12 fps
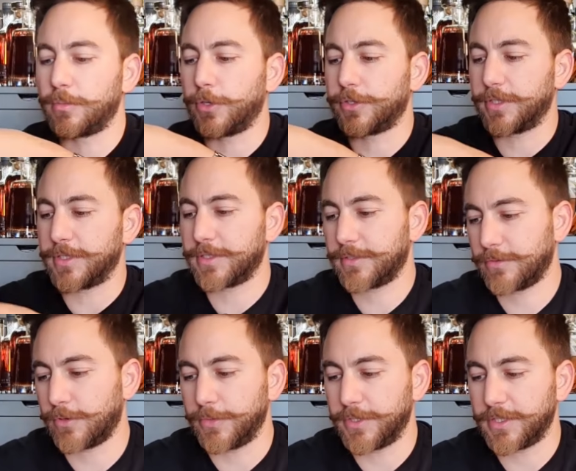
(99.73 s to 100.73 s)
bottle is
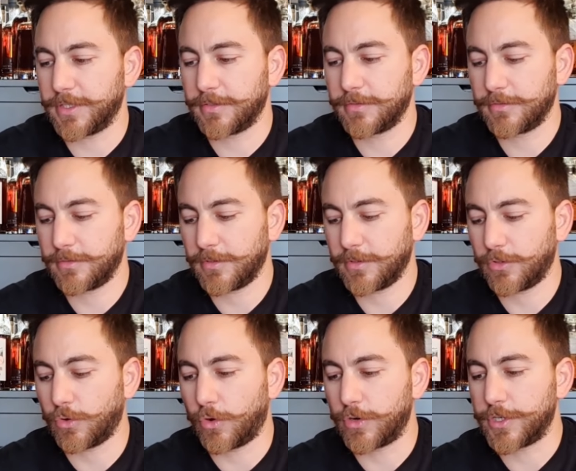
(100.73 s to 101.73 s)
obviously
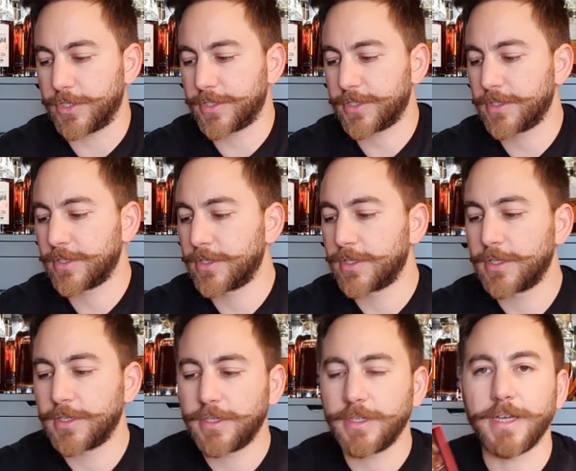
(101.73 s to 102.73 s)
gorgeous.
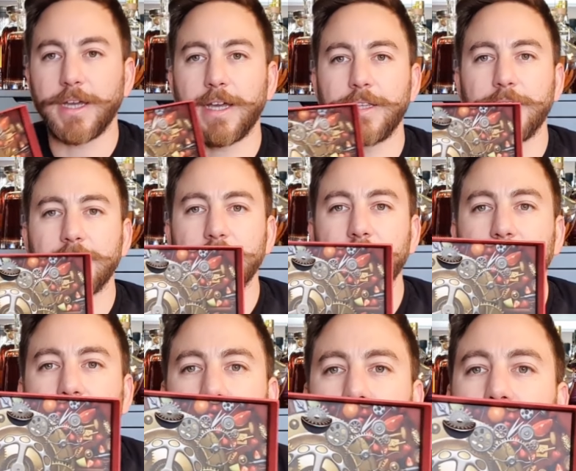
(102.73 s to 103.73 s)
Yeah, and that's the
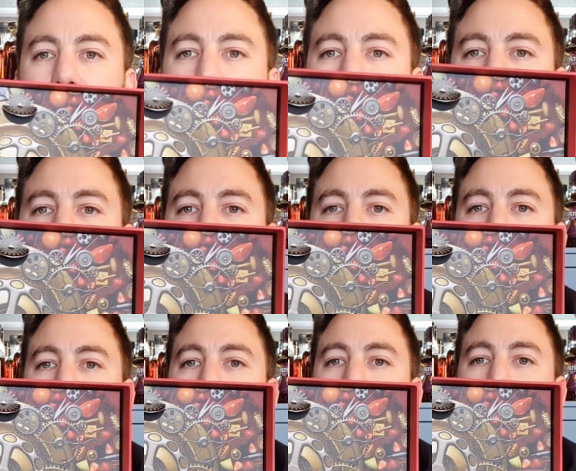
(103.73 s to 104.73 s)
thing, that thyme
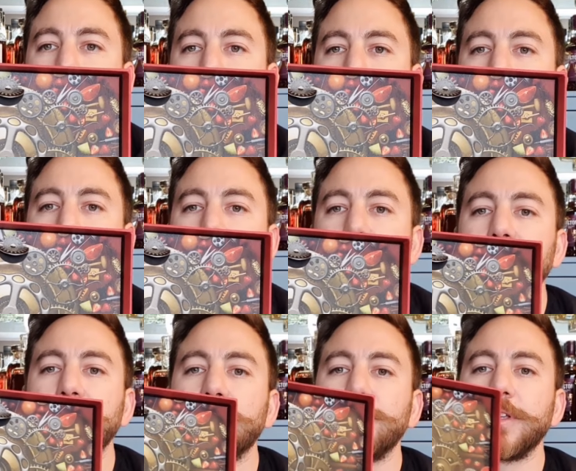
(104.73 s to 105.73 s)
and fruits and
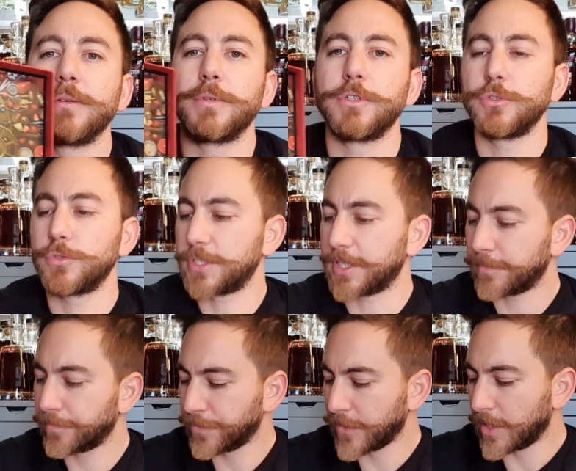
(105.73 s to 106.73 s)
stuff they've been
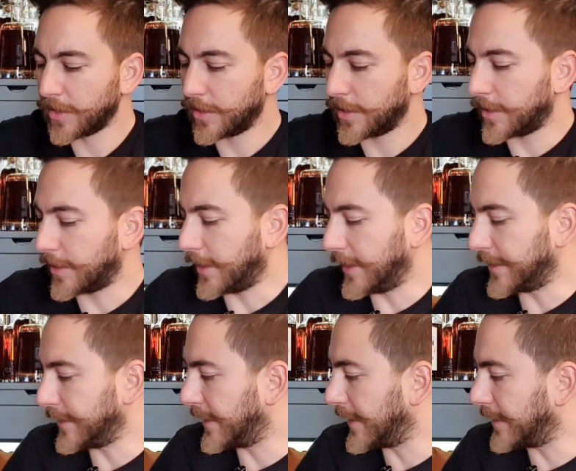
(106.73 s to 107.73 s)
using. And